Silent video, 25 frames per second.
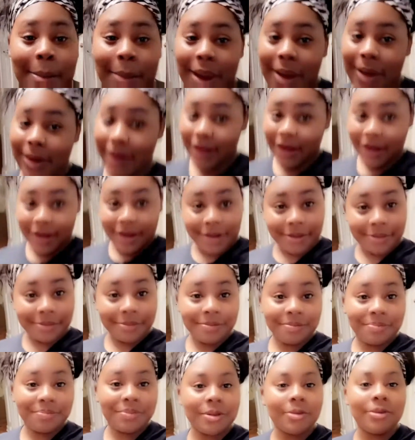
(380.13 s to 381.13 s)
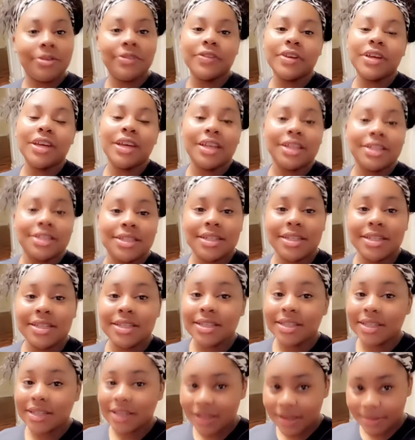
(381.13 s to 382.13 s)
but now we finna get into
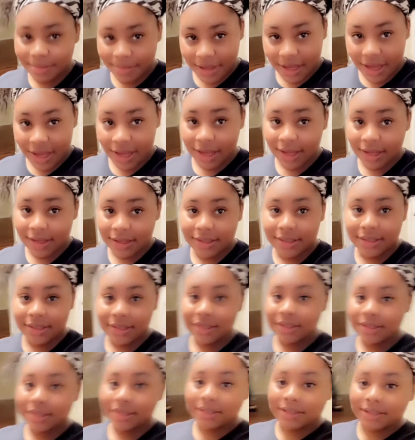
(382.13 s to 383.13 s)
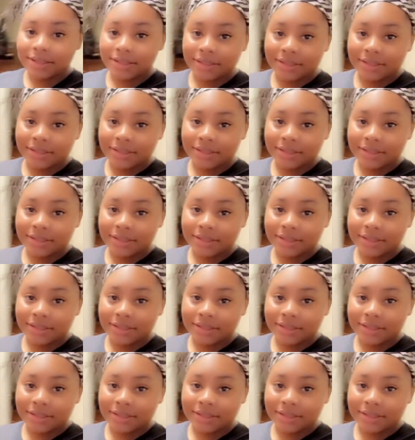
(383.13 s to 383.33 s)
these cupcakes.